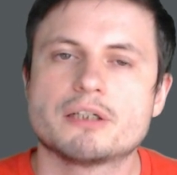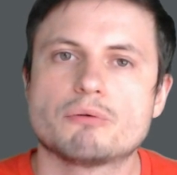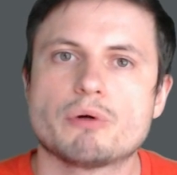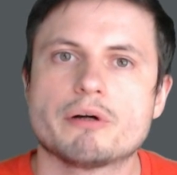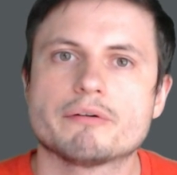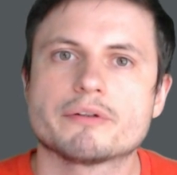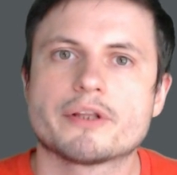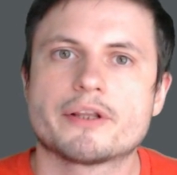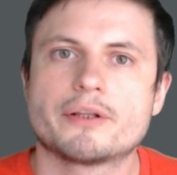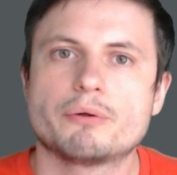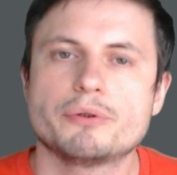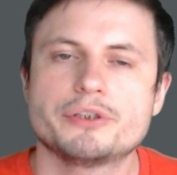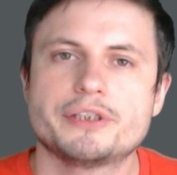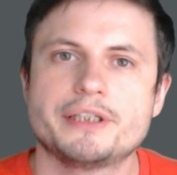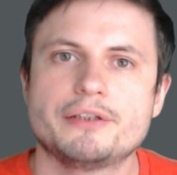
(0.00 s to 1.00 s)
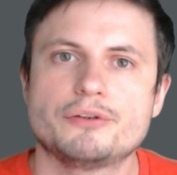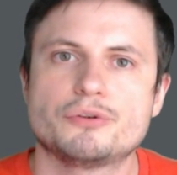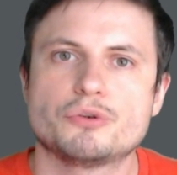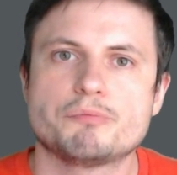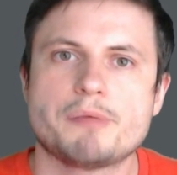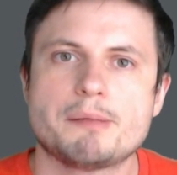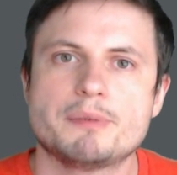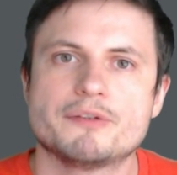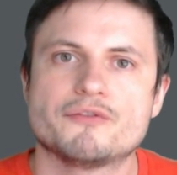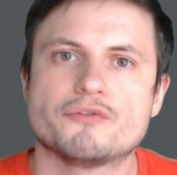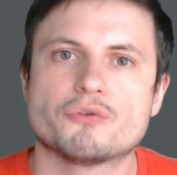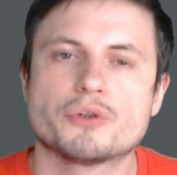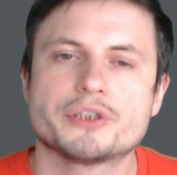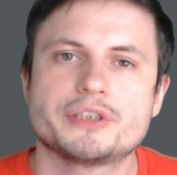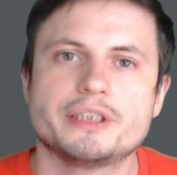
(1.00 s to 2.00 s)
around thirteen to maybe
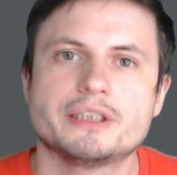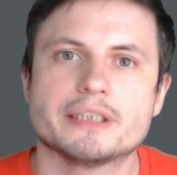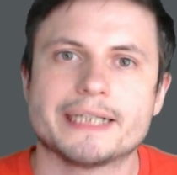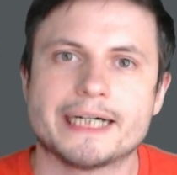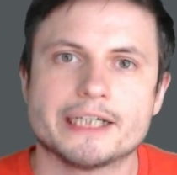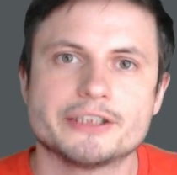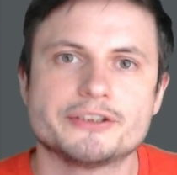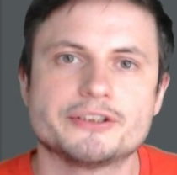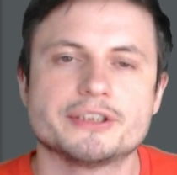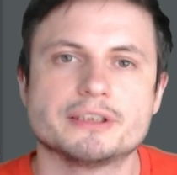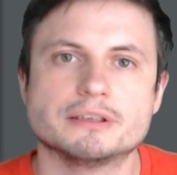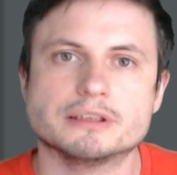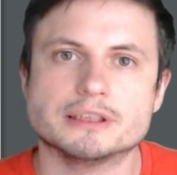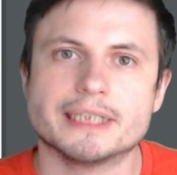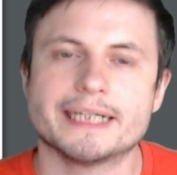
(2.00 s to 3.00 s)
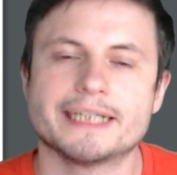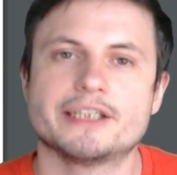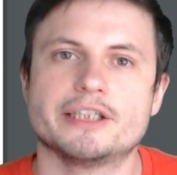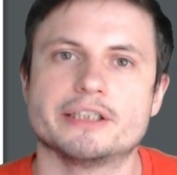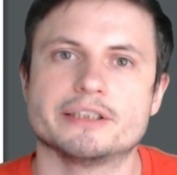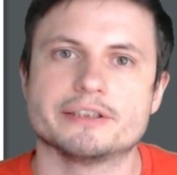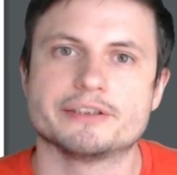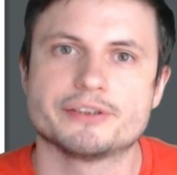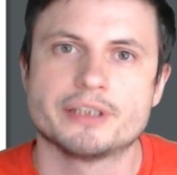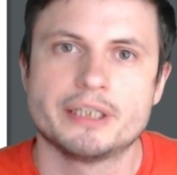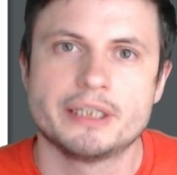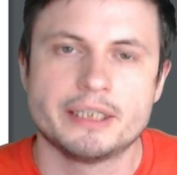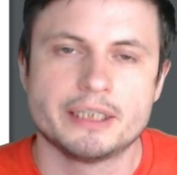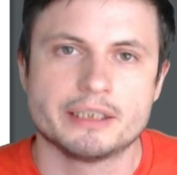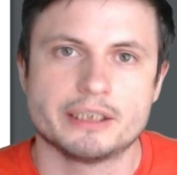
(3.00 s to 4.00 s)
fourteen hundred light years.
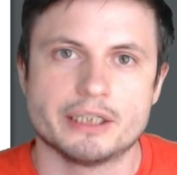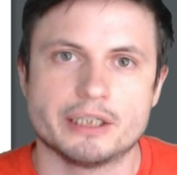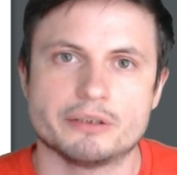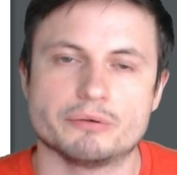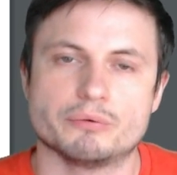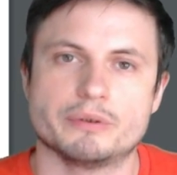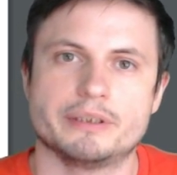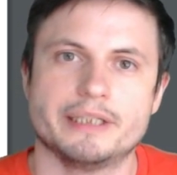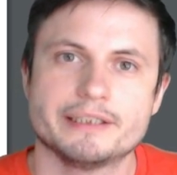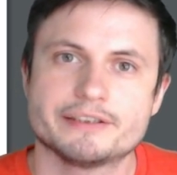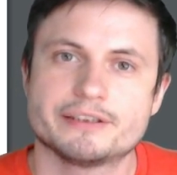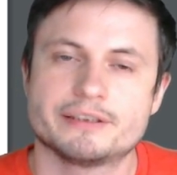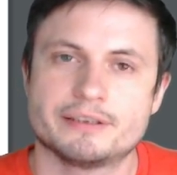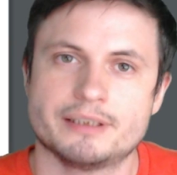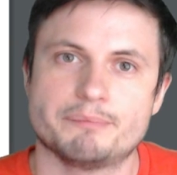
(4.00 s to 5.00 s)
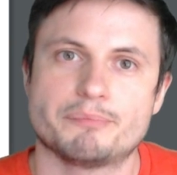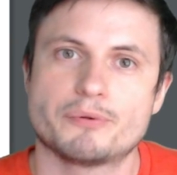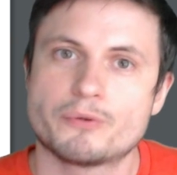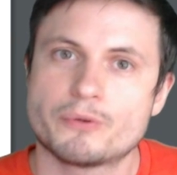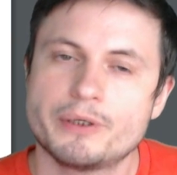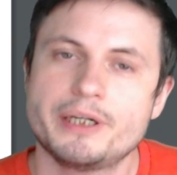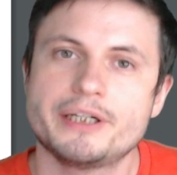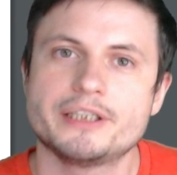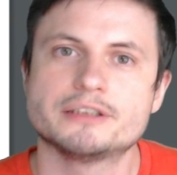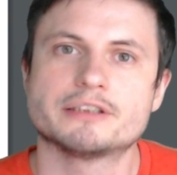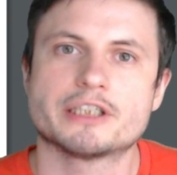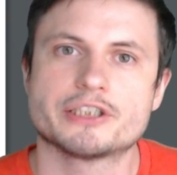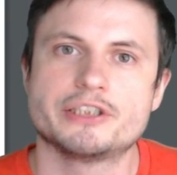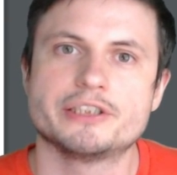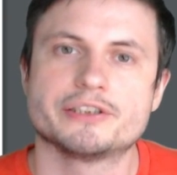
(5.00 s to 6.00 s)
Now, that's a pretty
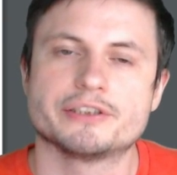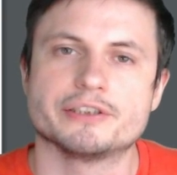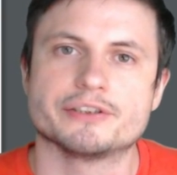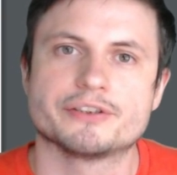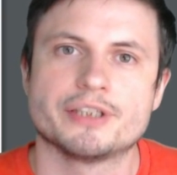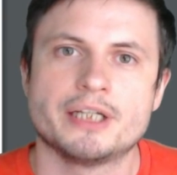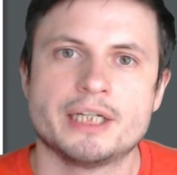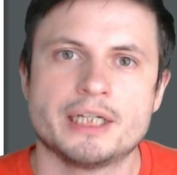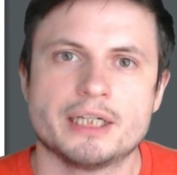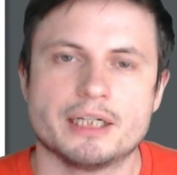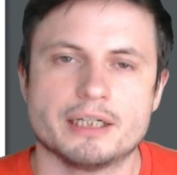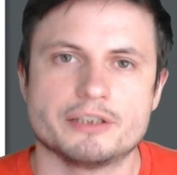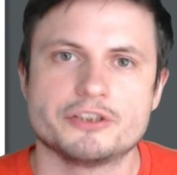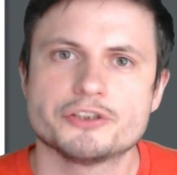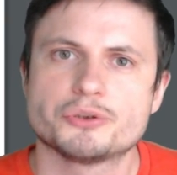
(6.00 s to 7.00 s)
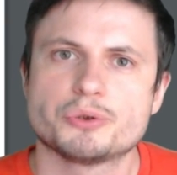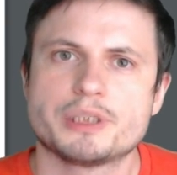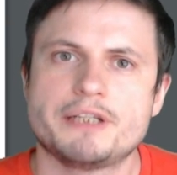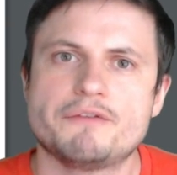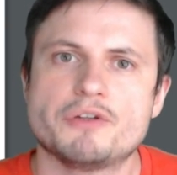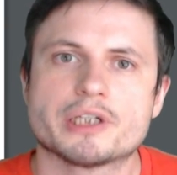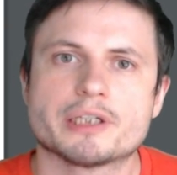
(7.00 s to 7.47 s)
large distance. Uh, just to give you a